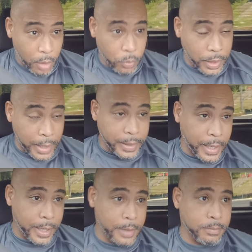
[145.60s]
when I
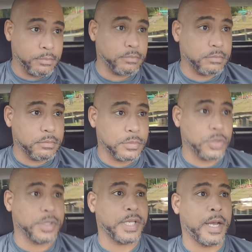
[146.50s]
came
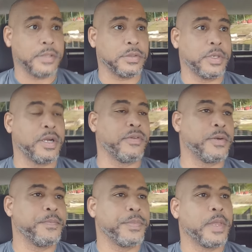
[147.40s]
to his house or whatever.
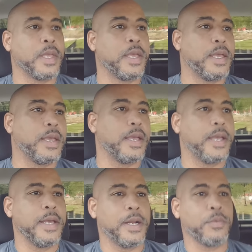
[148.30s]

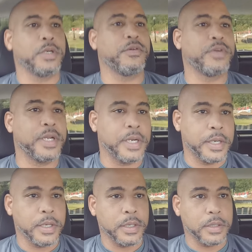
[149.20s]
And I went over
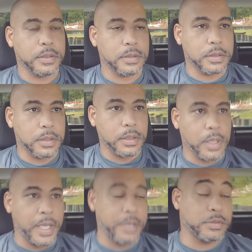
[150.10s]
there,
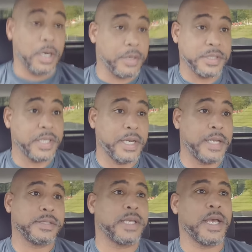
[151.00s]
and he was already standing
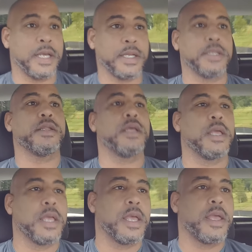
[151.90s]
outside.
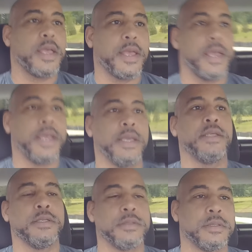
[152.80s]

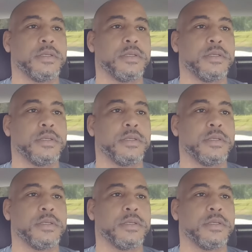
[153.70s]
And,